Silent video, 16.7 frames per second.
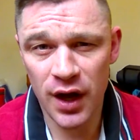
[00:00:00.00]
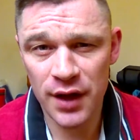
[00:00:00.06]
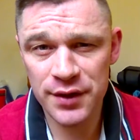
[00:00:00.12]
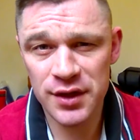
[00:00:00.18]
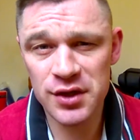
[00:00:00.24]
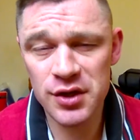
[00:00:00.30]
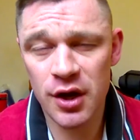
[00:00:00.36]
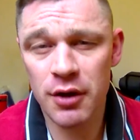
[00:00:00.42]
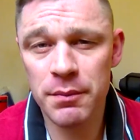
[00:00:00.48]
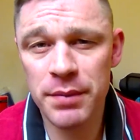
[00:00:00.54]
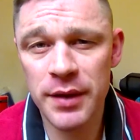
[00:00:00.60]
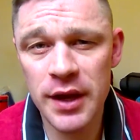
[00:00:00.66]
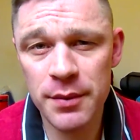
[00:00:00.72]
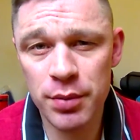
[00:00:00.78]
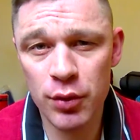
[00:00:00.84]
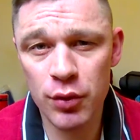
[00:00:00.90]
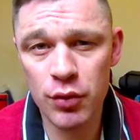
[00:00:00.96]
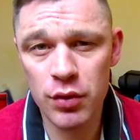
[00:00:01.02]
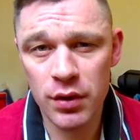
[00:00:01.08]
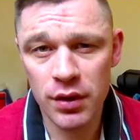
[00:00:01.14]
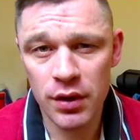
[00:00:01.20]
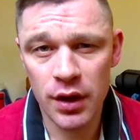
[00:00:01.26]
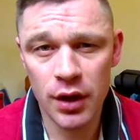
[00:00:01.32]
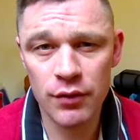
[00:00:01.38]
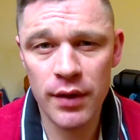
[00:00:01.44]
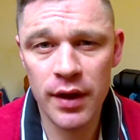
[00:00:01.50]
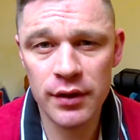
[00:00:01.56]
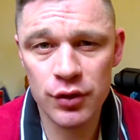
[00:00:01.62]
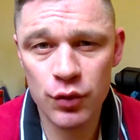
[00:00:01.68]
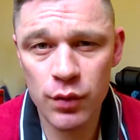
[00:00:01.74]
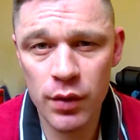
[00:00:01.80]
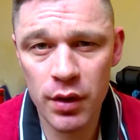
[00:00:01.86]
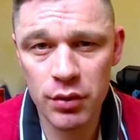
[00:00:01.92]
other young people around
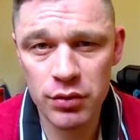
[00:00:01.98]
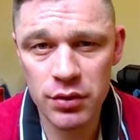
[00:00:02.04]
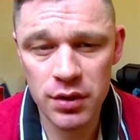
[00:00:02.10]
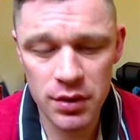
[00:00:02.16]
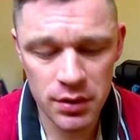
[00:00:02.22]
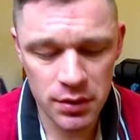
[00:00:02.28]
the world.